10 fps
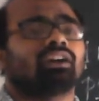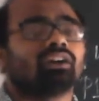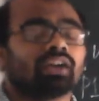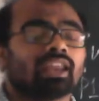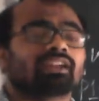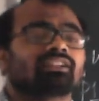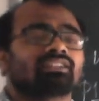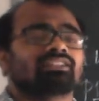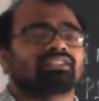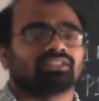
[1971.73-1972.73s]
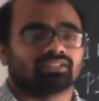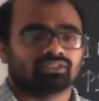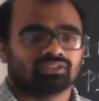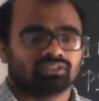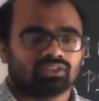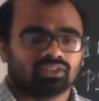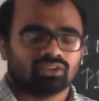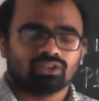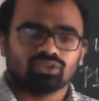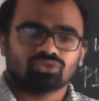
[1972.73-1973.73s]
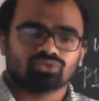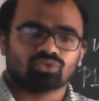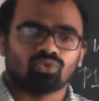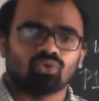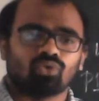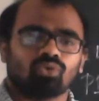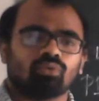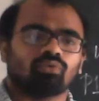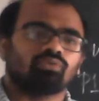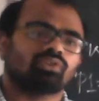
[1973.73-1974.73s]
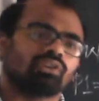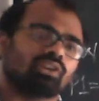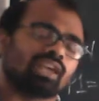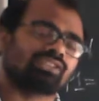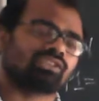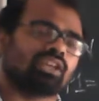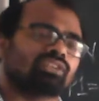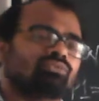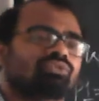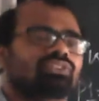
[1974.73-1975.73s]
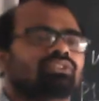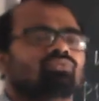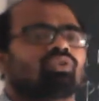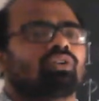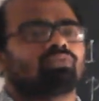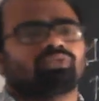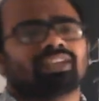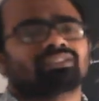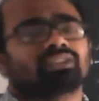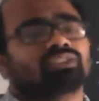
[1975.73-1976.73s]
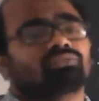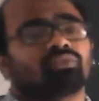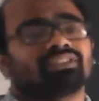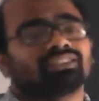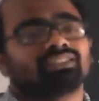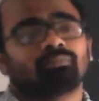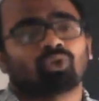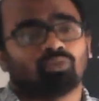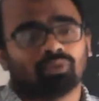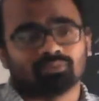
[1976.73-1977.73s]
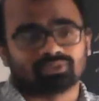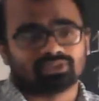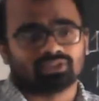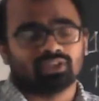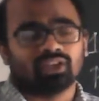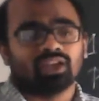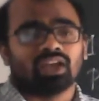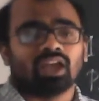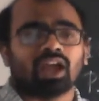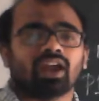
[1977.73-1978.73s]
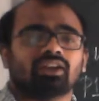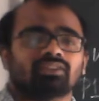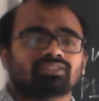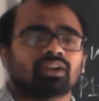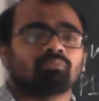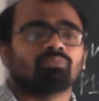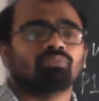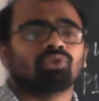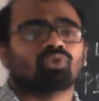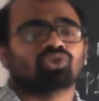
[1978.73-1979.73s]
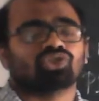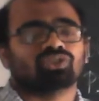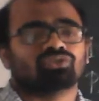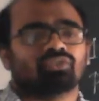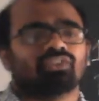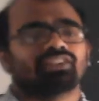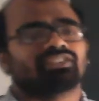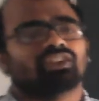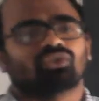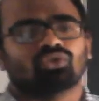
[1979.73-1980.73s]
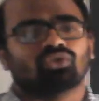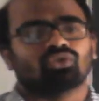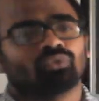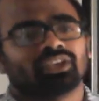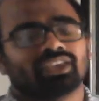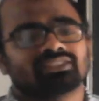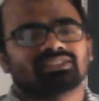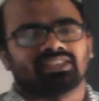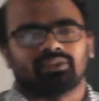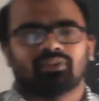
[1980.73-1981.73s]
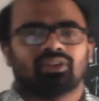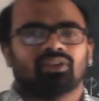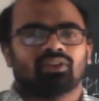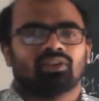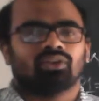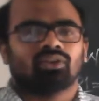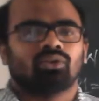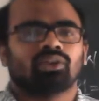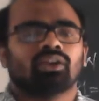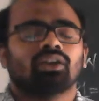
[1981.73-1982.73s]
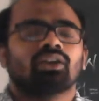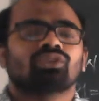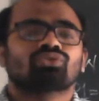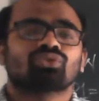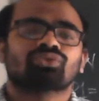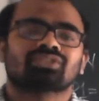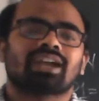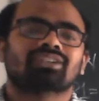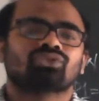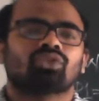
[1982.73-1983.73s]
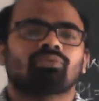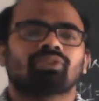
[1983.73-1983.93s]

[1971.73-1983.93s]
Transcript: electricity. So next class we see more. Next class we will see the problems and some questions of NCERT also we can see. Okay, so you start solving